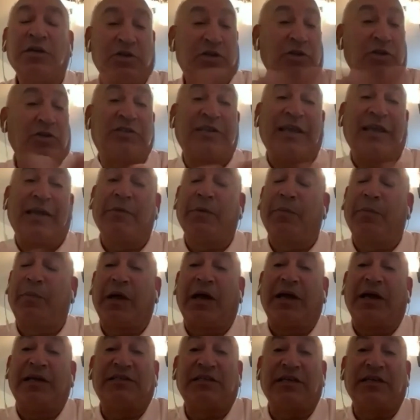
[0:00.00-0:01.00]
So same
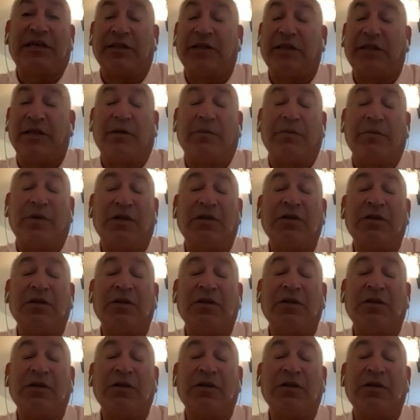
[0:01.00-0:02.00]
applies here. I mean,
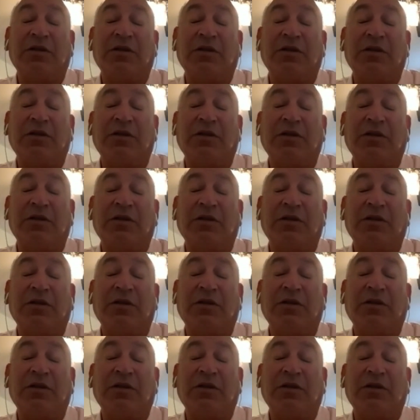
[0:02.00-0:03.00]
you can share
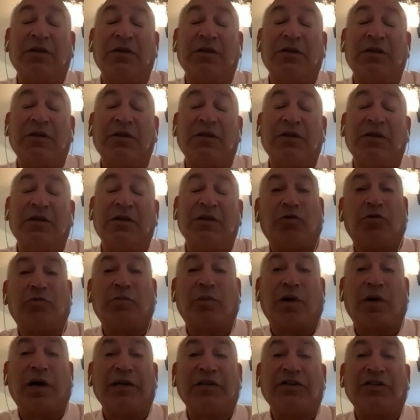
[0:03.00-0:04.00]
my WhatsApp
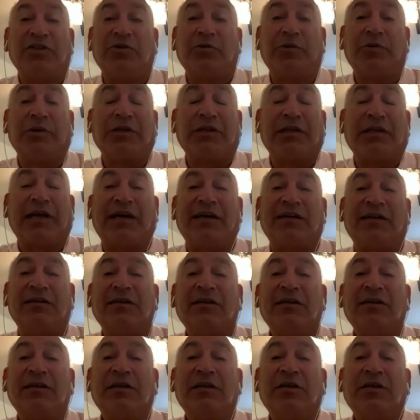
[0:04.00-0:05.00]
number. I don't mind doing
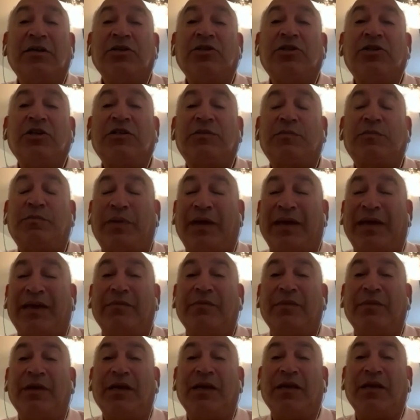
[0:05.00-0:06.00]
that. Just
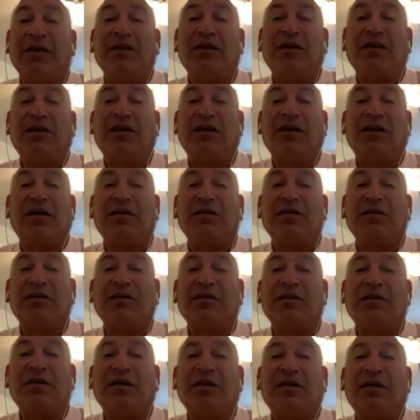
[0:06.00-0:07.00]
ping me.
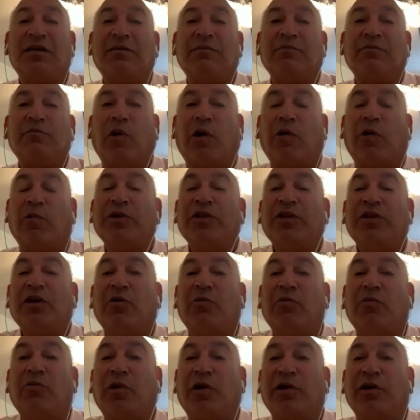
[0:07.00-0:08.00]
And what we
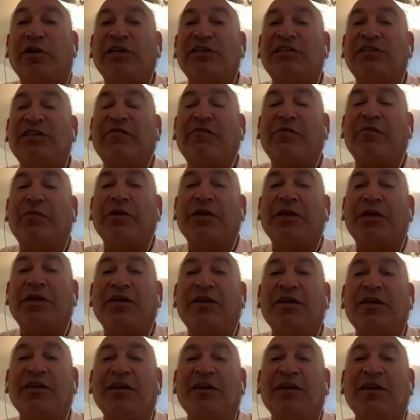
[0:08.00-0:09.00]
don't want is
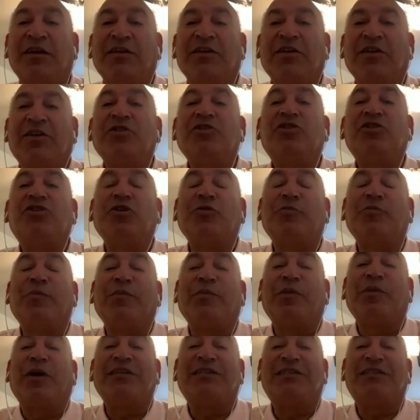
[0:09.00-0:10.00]
everybody
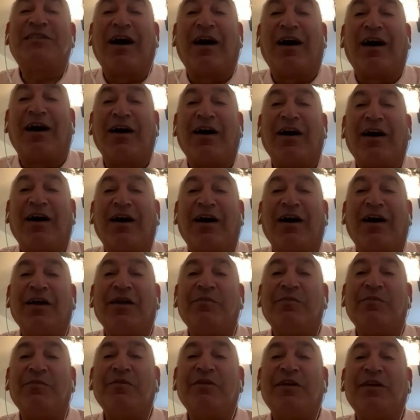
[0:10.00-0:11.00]
consuming my time.
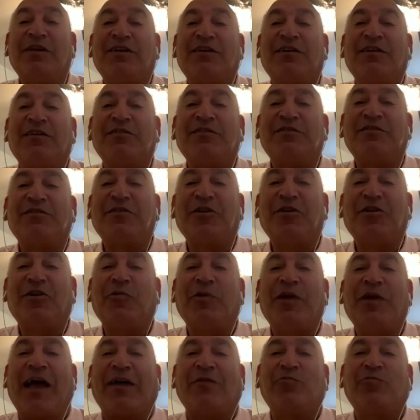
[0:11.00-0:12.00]
We
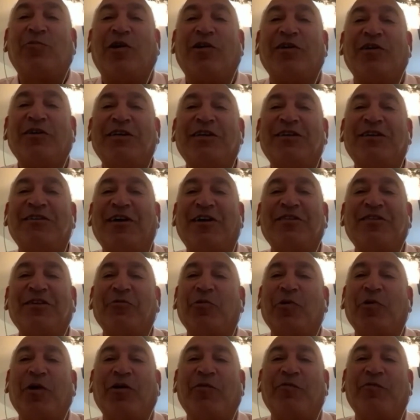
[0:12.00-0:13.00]
had one. I think
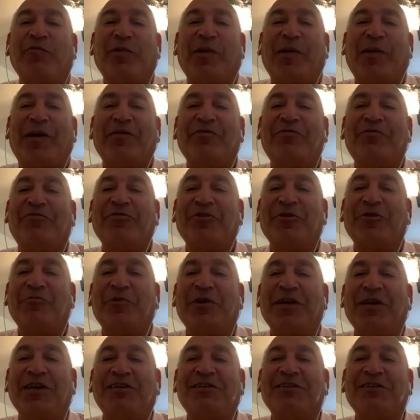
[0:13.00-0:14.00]
we went on for about 3
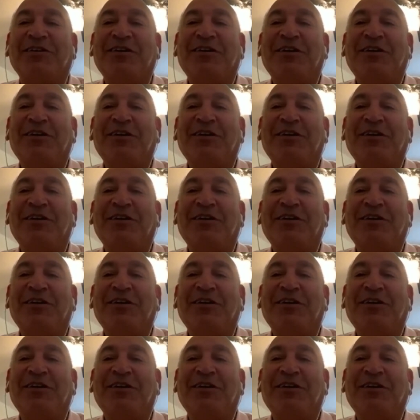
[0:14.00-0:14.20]
weeks.